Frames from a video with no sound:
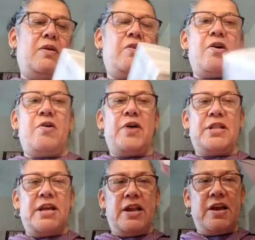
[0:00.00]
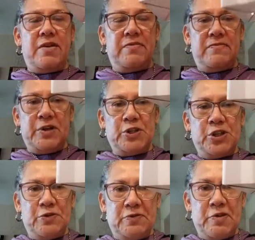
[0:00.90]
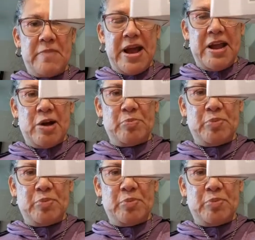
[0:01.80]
Oh, and then a filter for my air